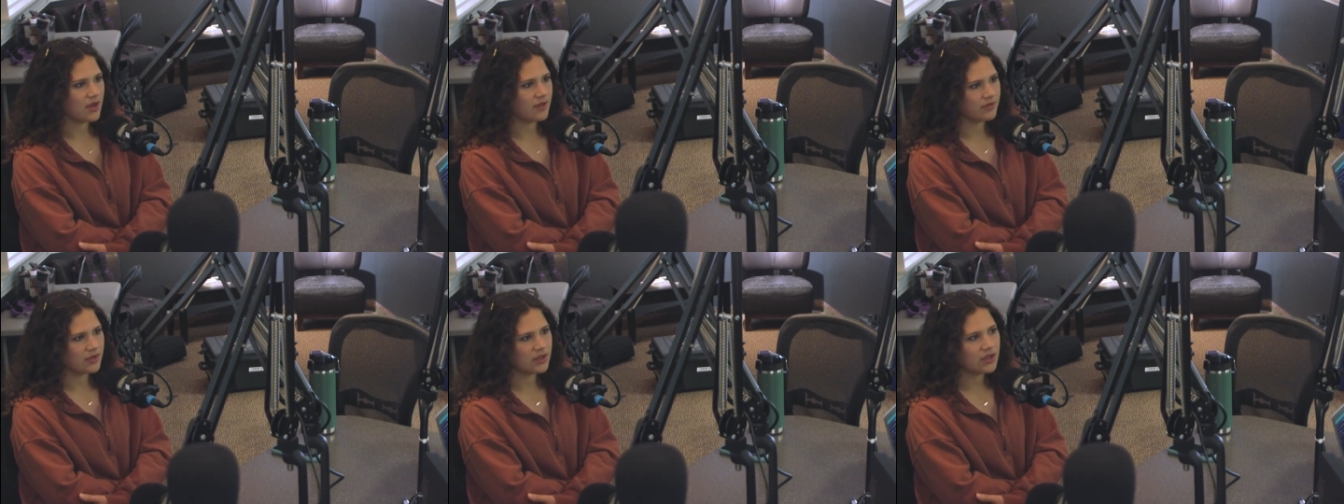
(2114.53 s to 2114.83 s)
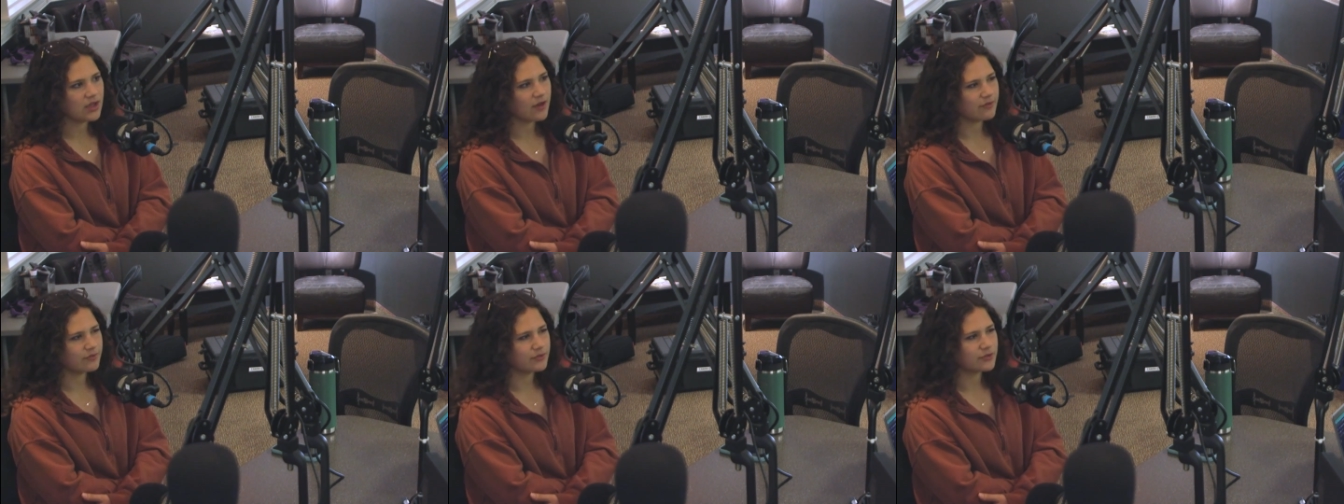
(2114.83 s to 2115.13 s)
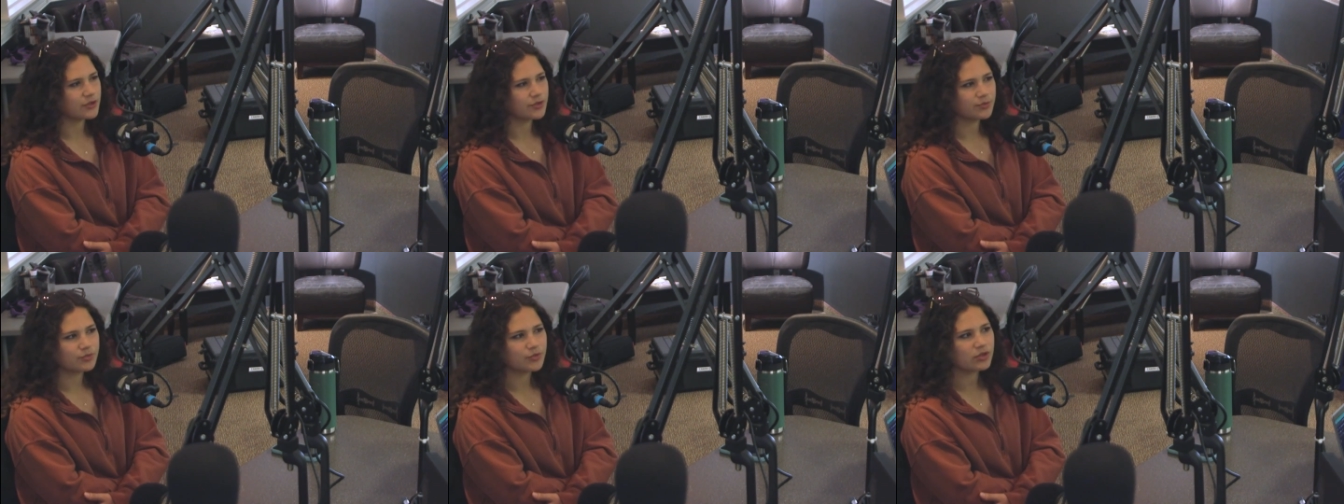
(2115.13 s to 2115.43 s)
I feel like I've
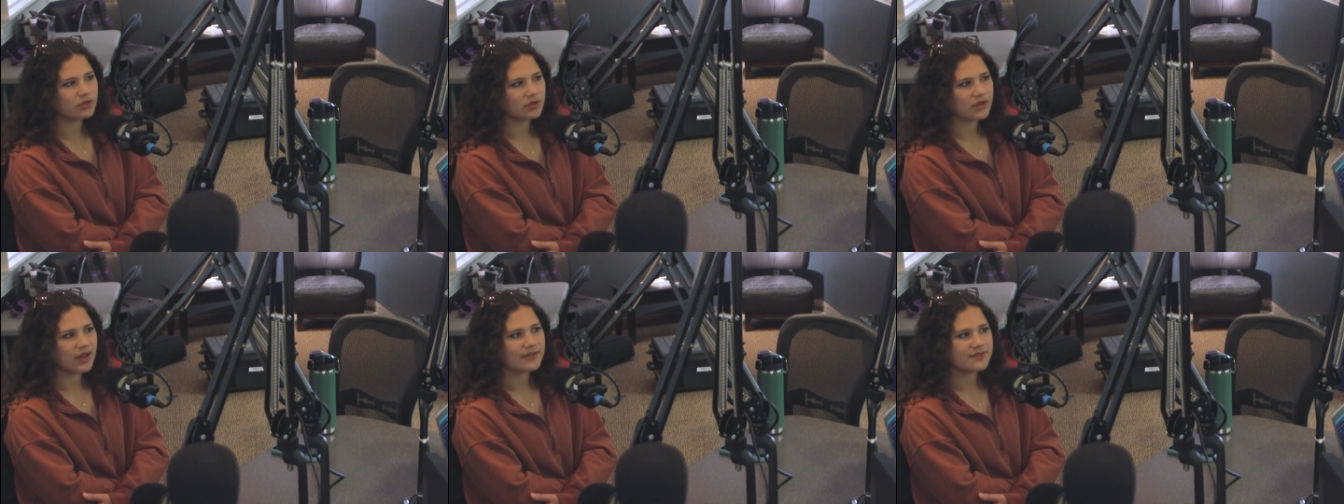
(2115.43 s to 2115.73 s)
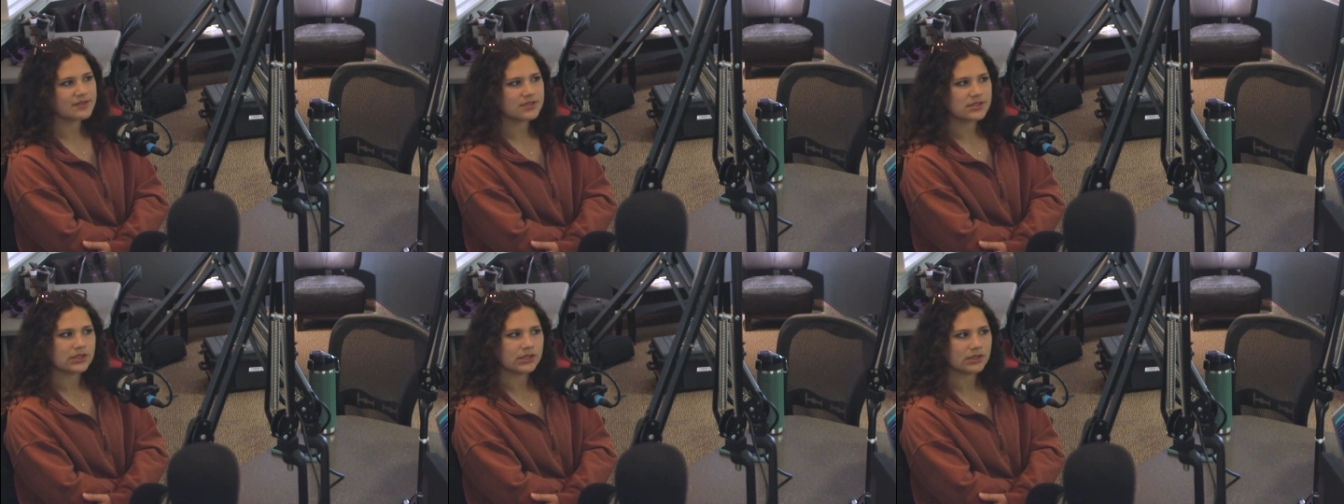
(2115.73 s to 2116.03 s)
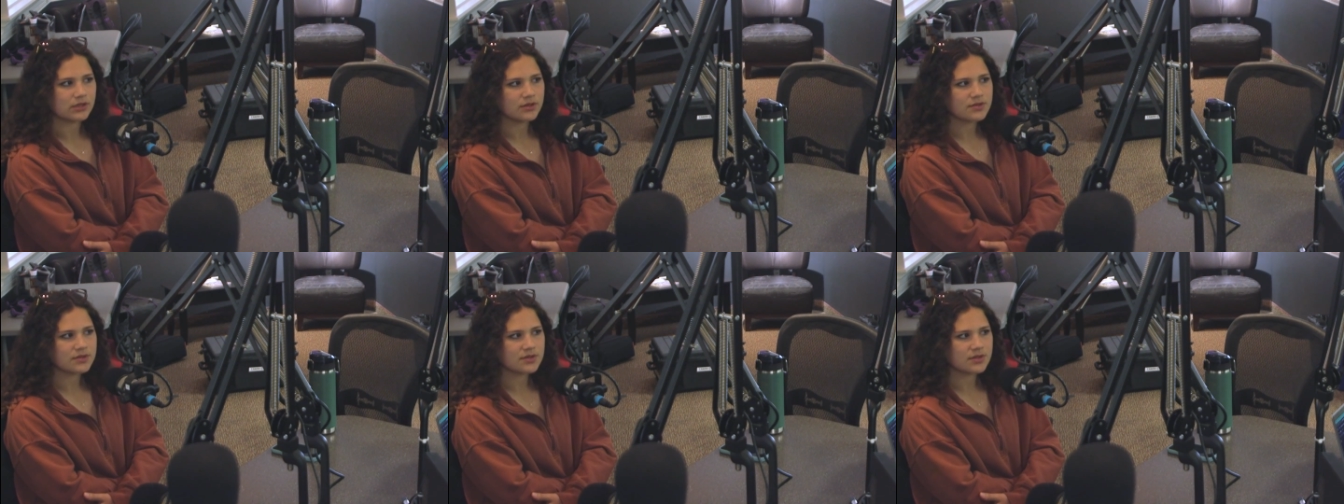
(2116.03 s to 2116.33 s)
learned more life
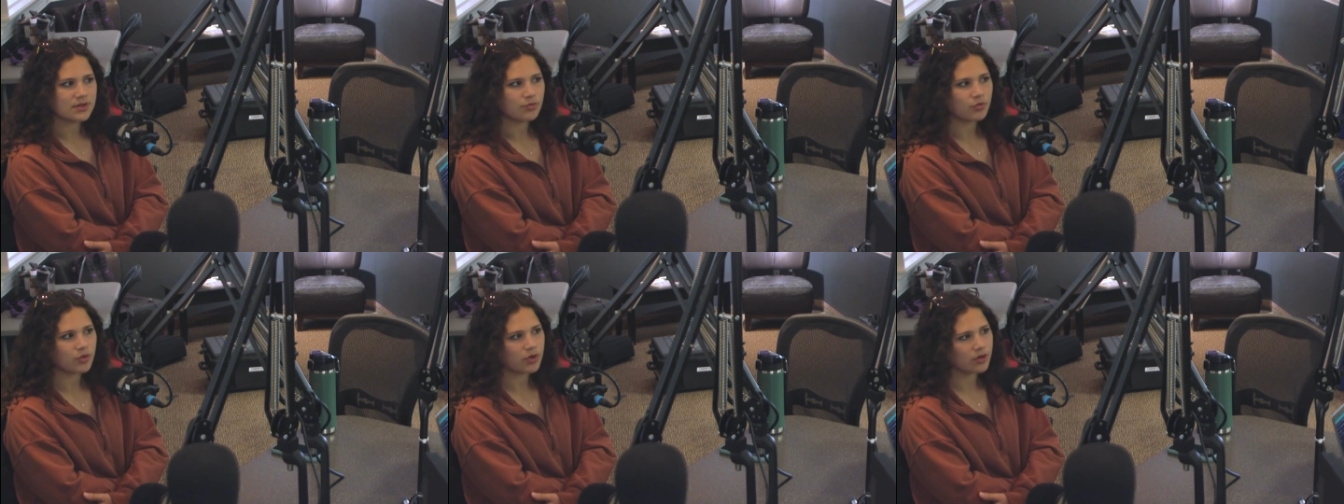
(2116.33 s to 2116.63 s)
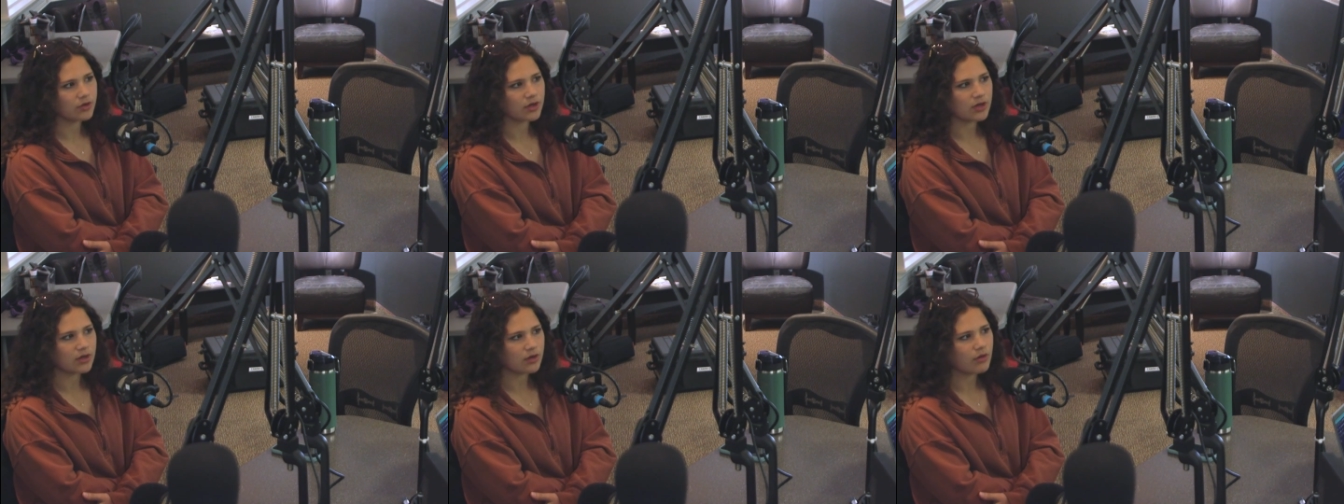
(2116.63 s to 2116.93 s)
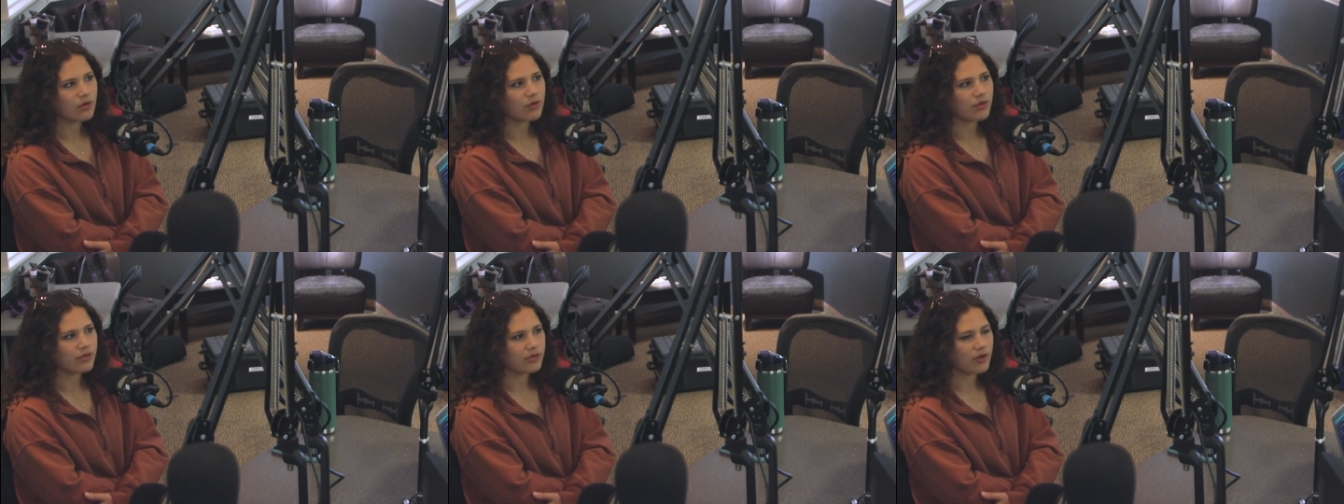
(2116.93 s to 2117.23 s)
skills and more
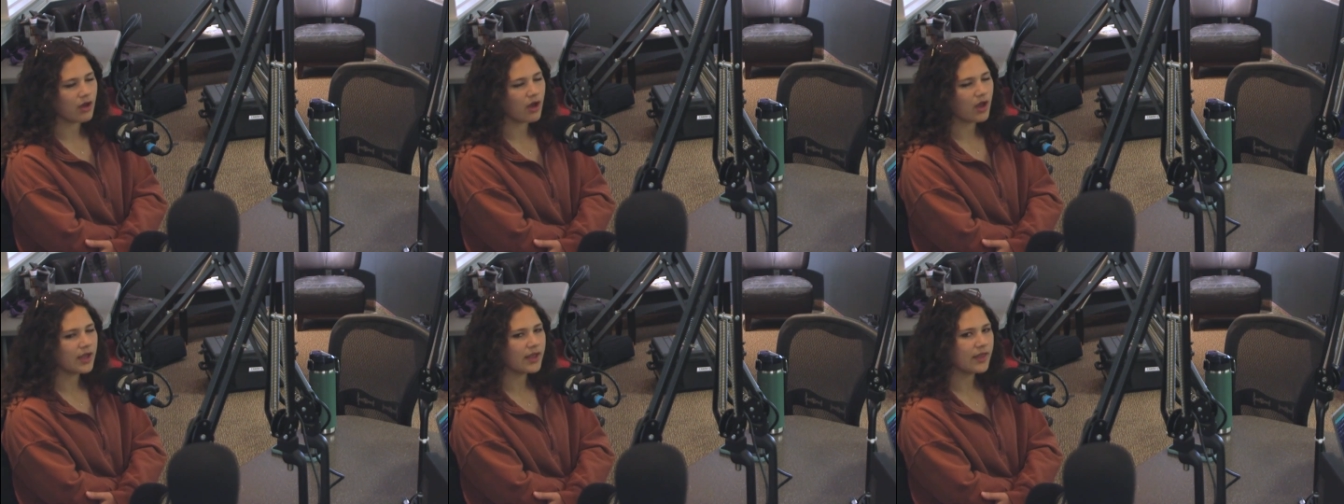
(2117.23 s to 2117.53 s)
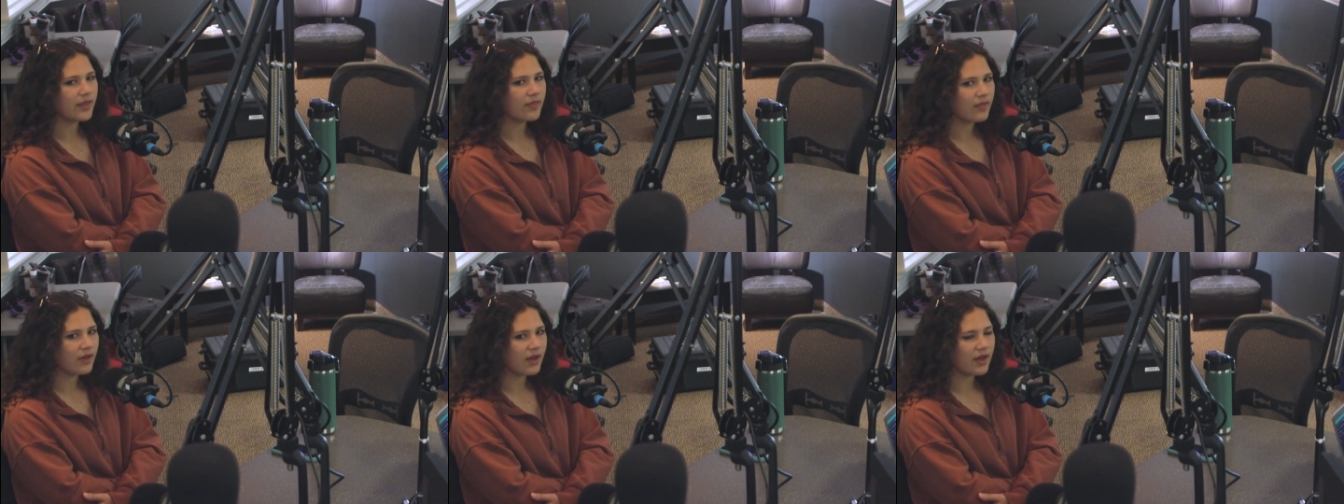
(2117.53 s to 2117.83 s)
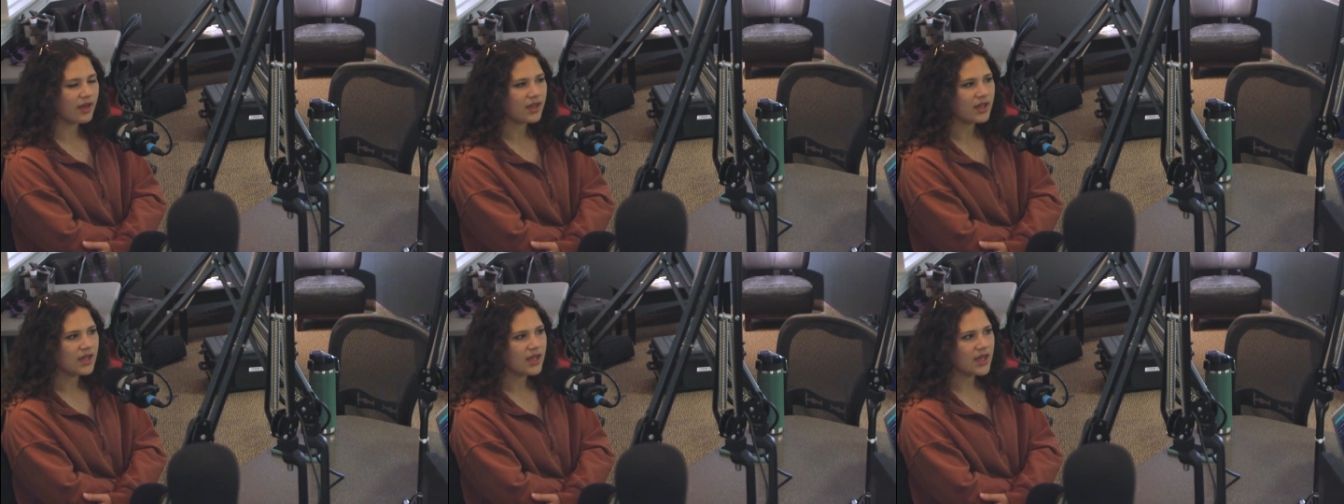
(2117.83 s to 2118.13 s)
critical thought in
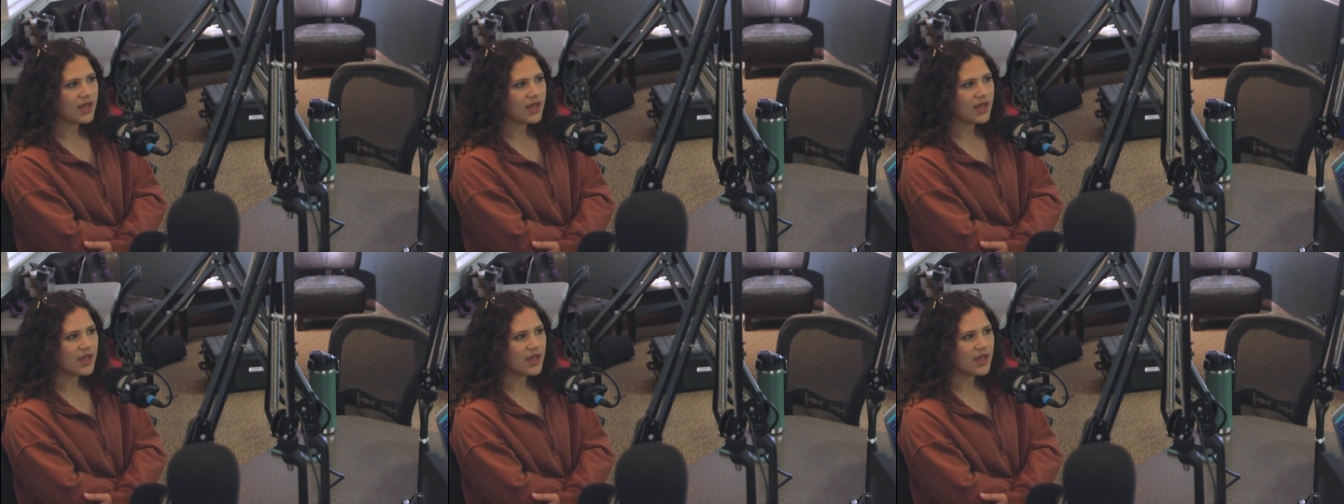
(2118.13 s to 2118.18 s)
that